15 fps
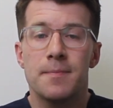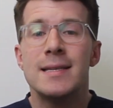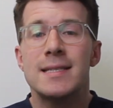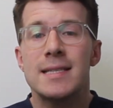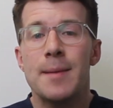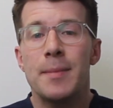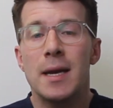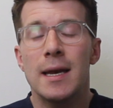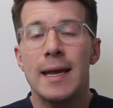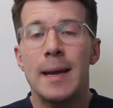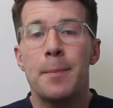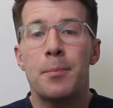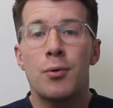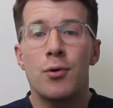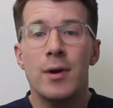Similarly,
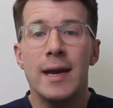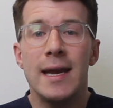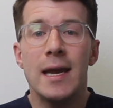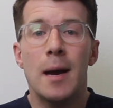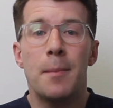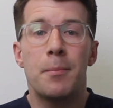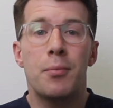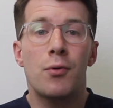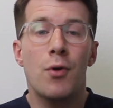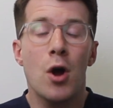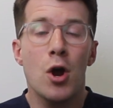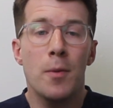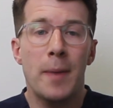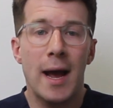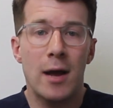pre- and
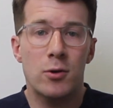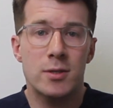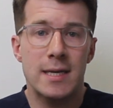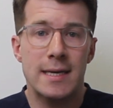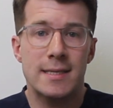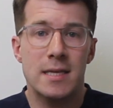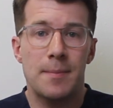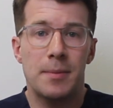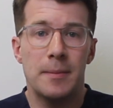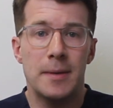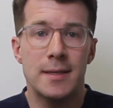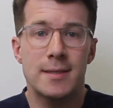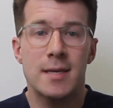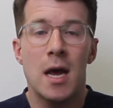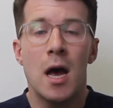probiotic
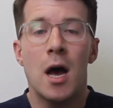supplements